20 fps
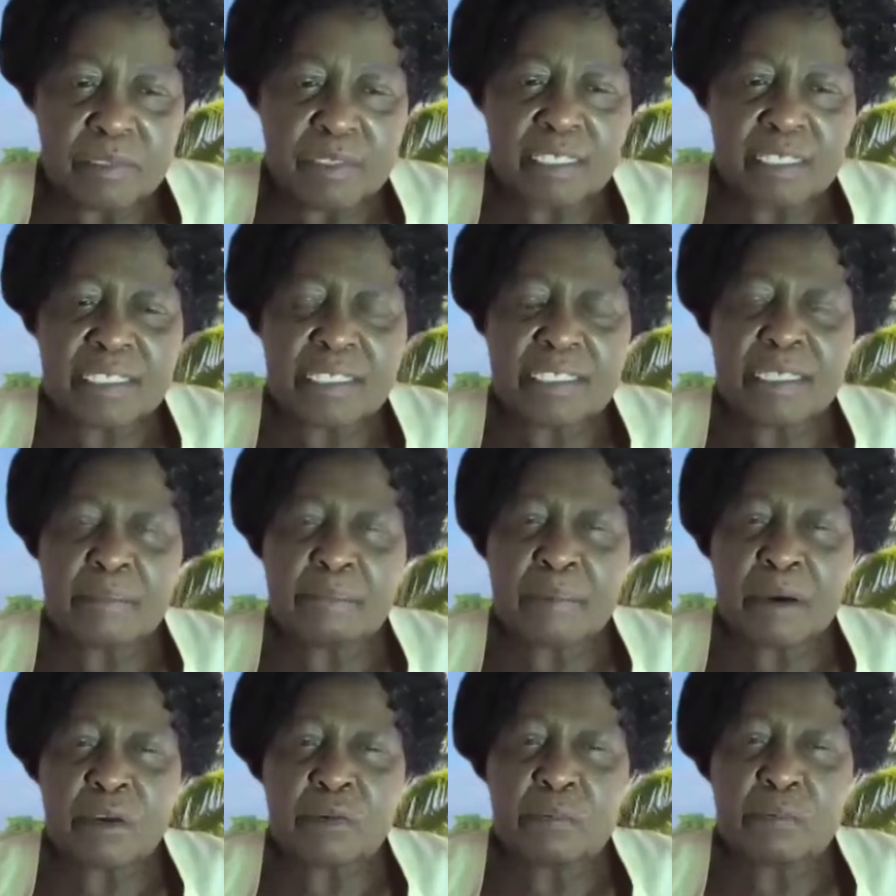This is
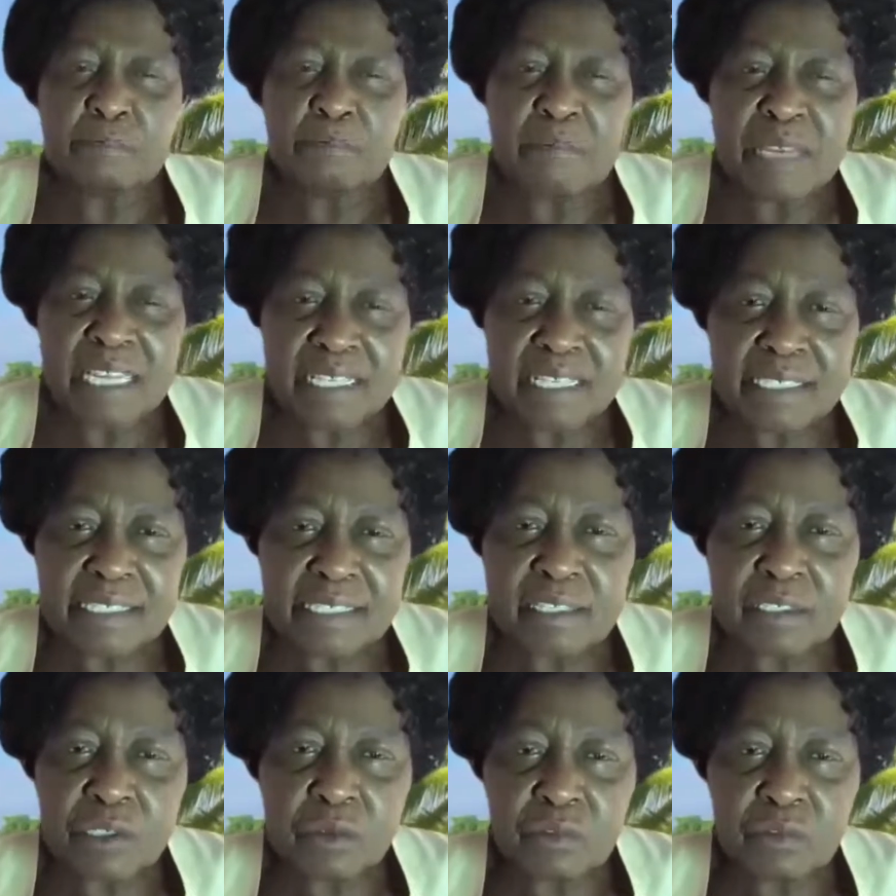about
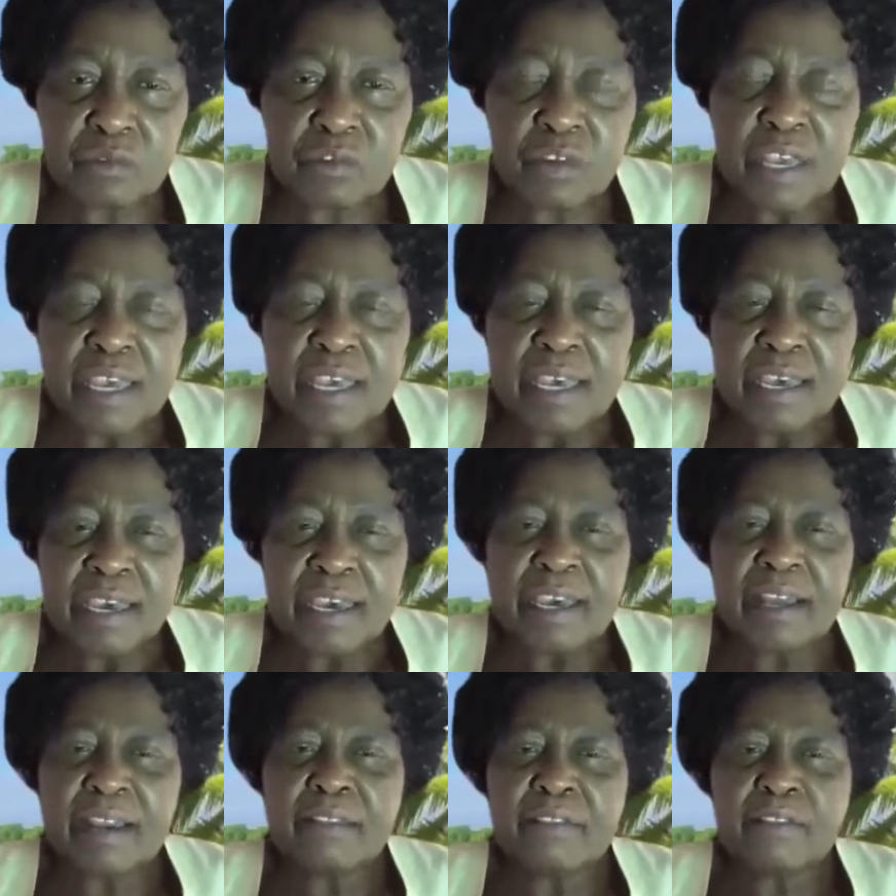ministers of
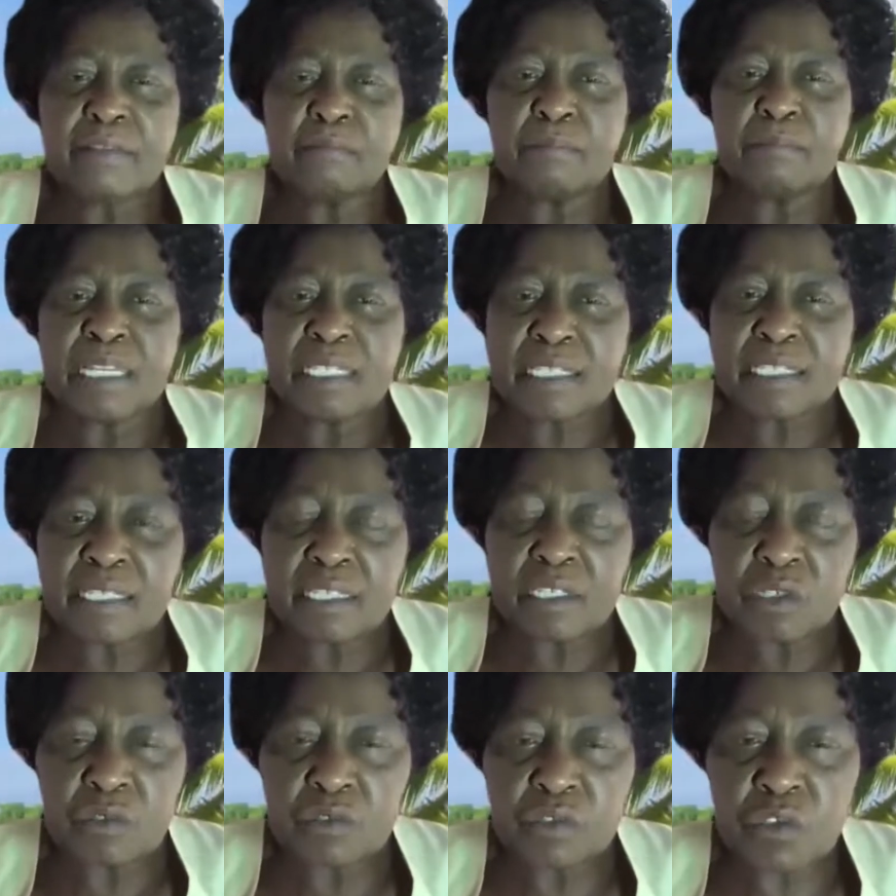health,
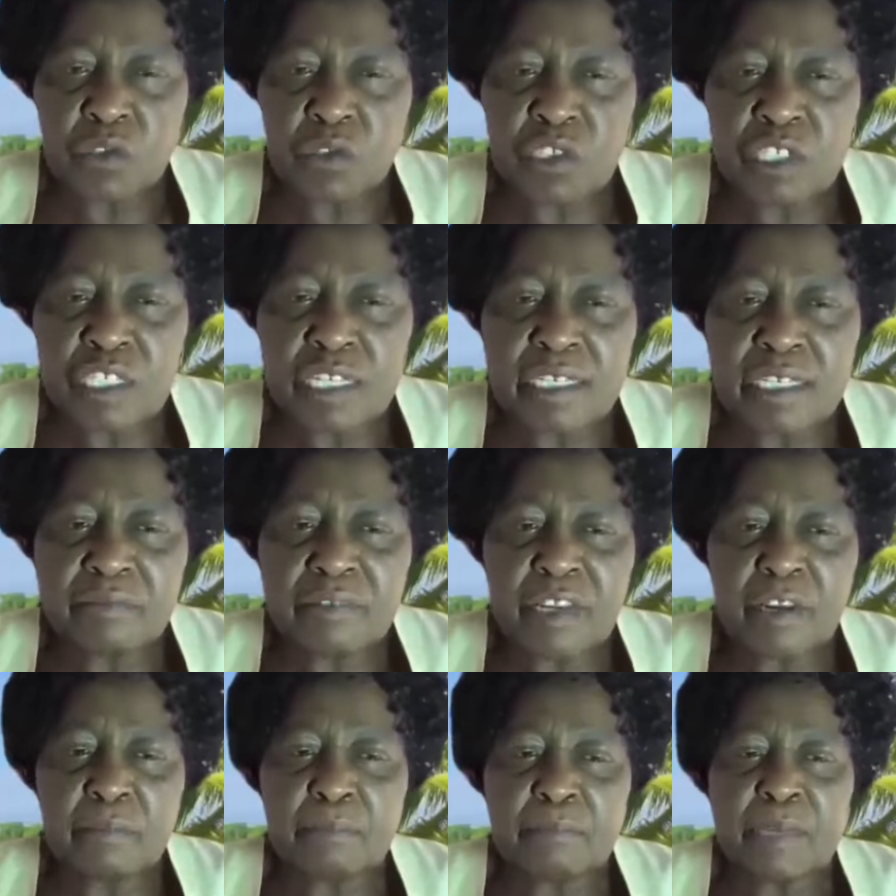ministers of social
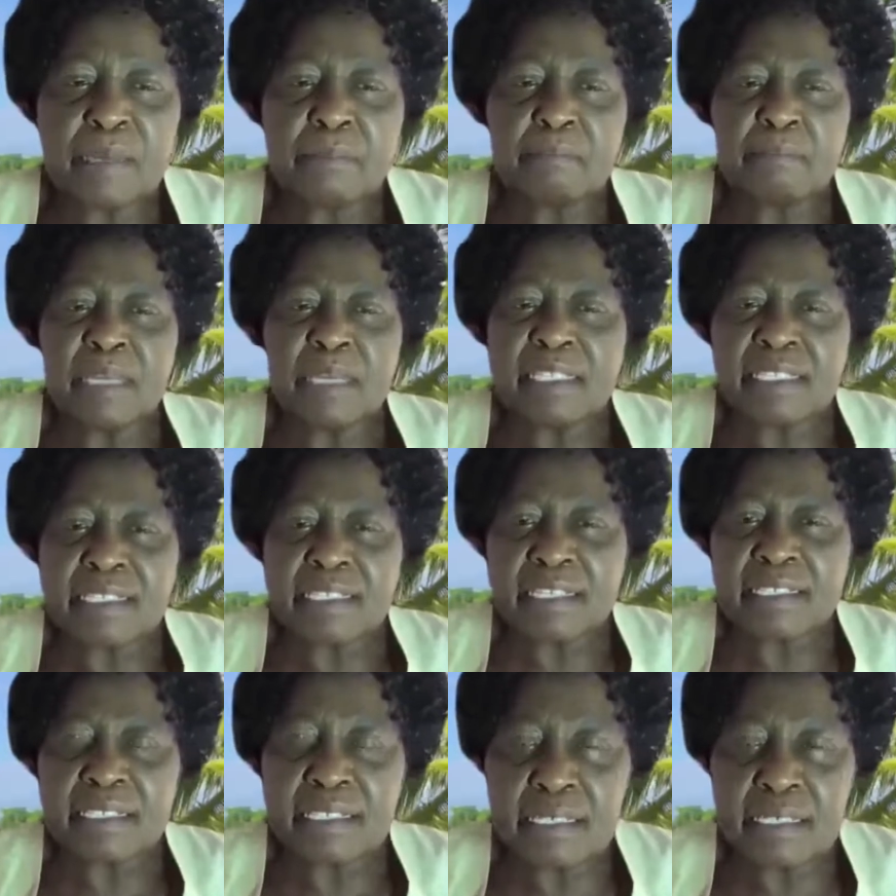development,
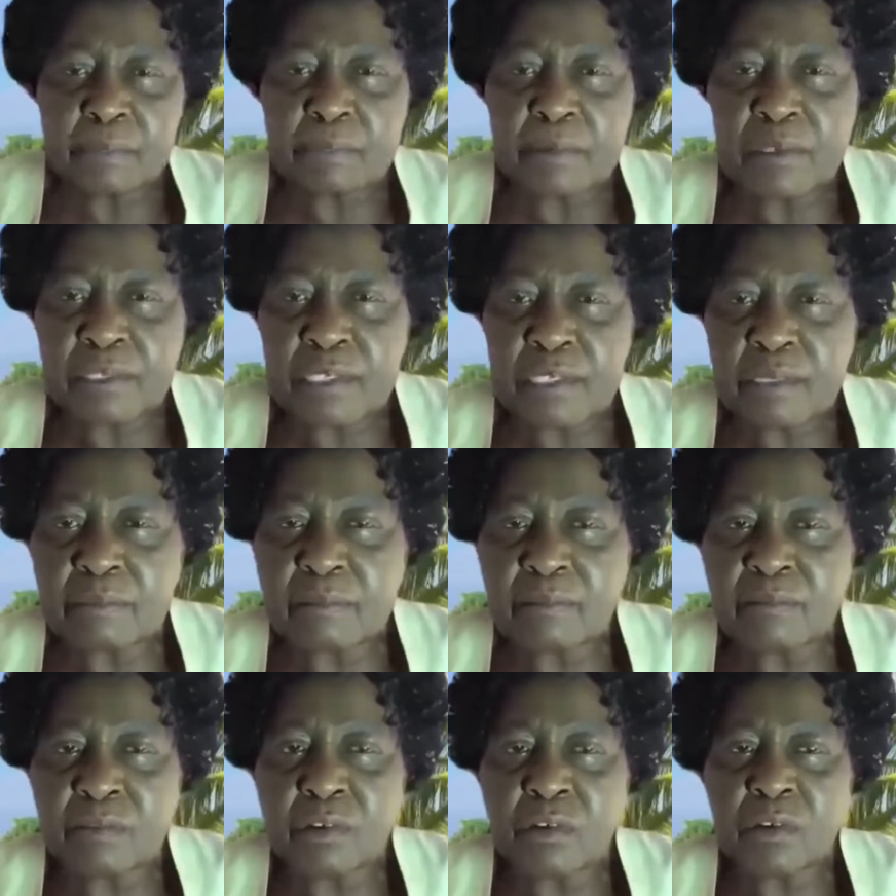ministers
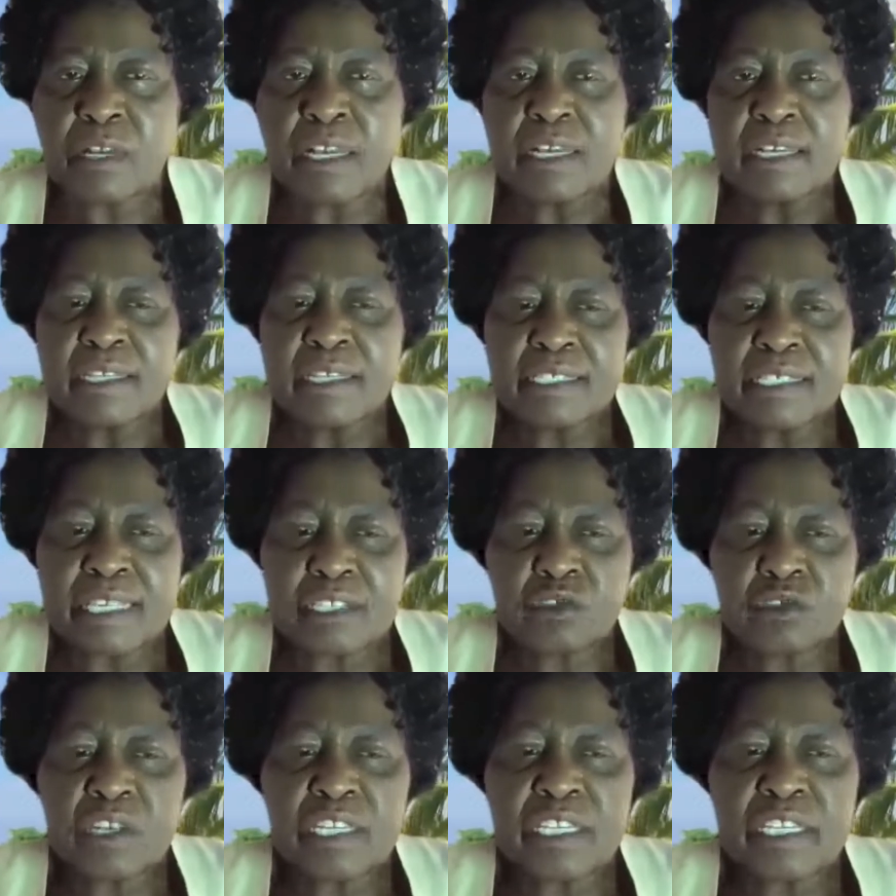responsible for
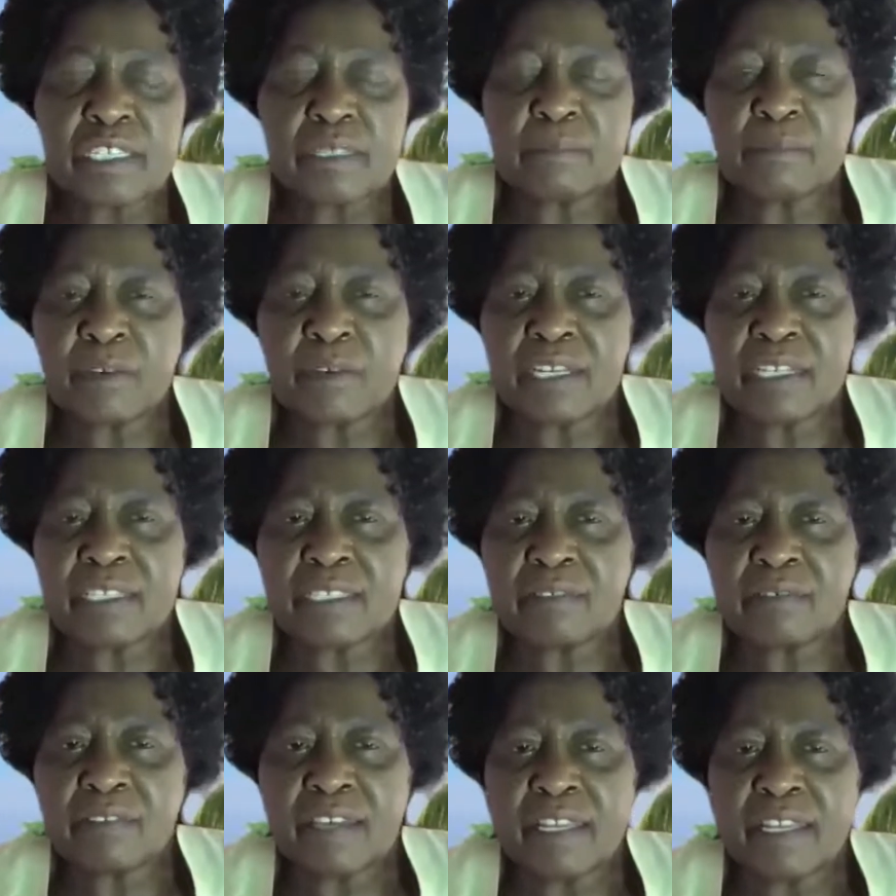sexual and
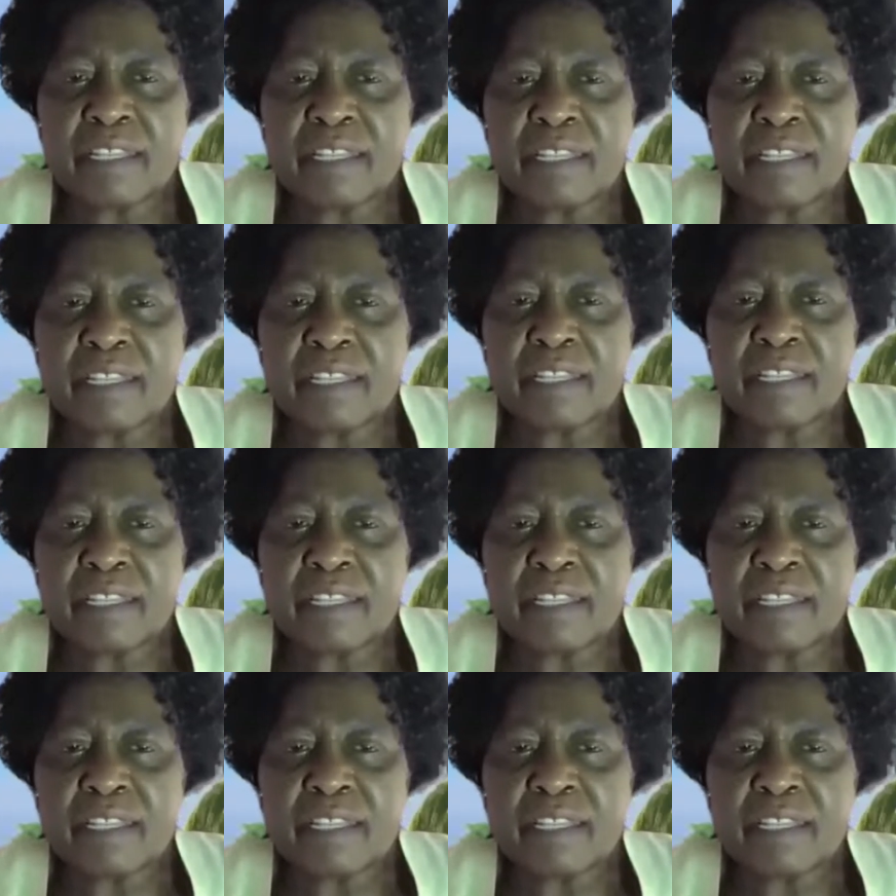reproductive health,